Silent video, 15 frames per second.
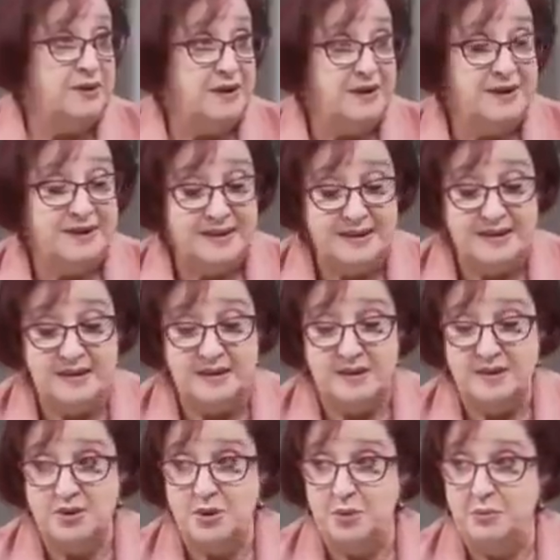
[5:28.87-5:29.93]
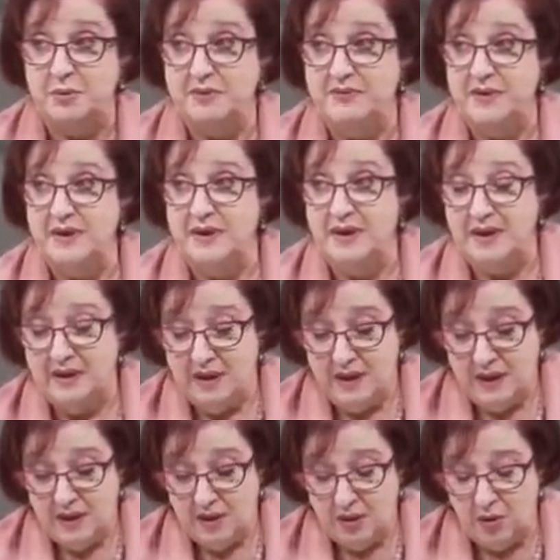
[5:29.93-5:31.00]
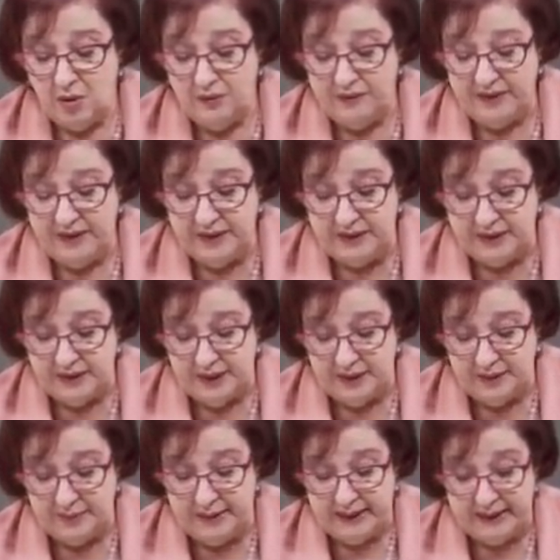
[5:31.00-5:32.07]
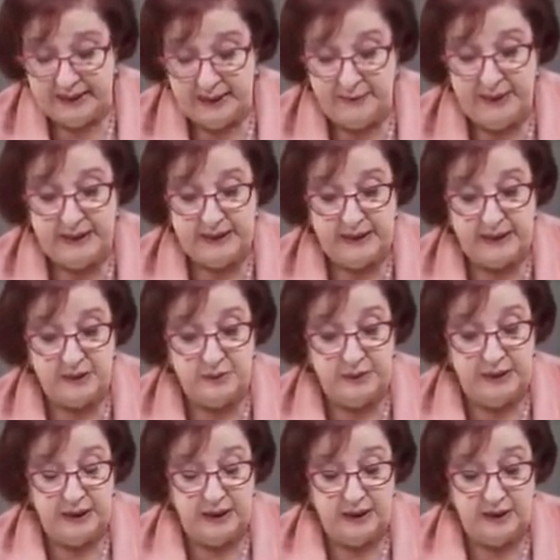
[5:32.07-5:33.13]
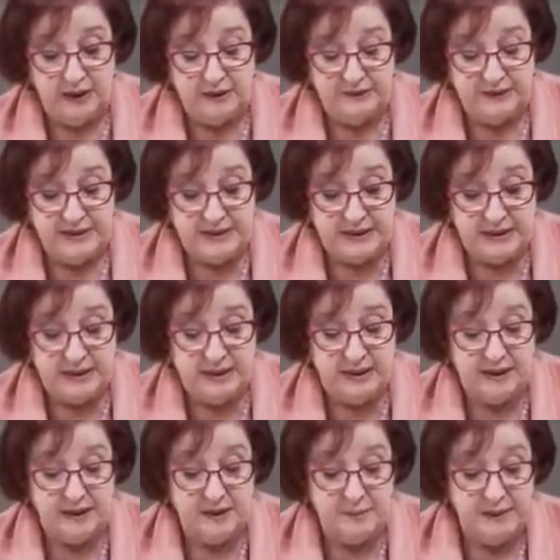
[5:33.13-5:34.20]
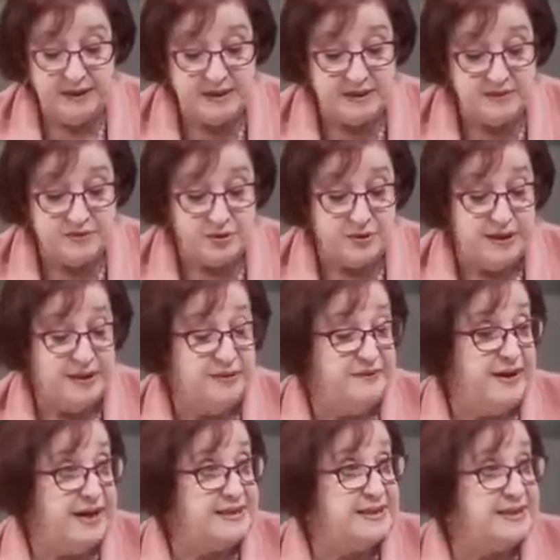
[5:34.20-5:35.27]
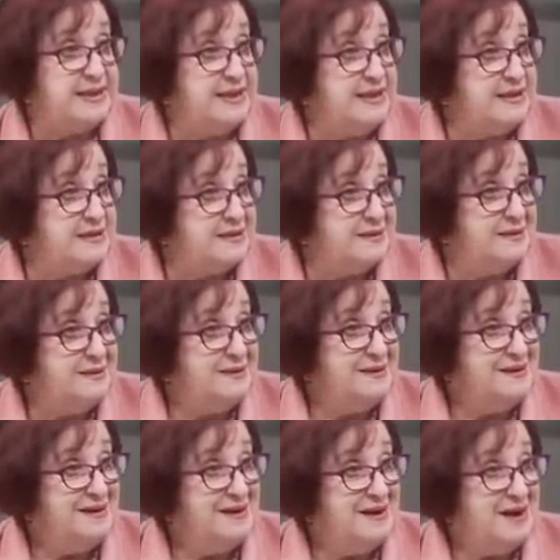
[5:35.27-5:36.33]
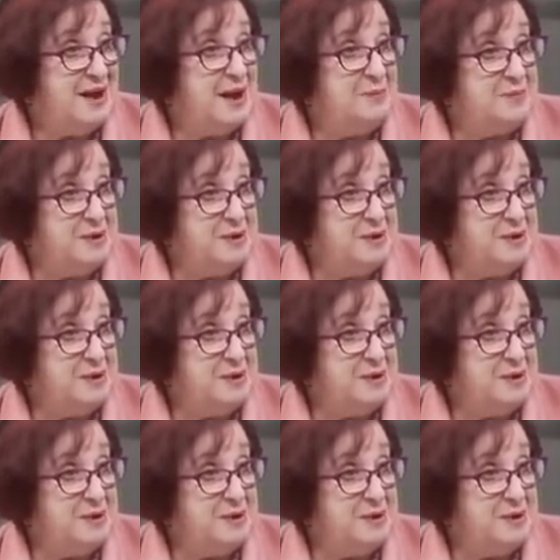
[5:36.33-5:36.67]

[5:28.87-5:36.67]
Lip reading: of this is on top of the COVID pandemic that we are facing in the midst of trying to vaccinate our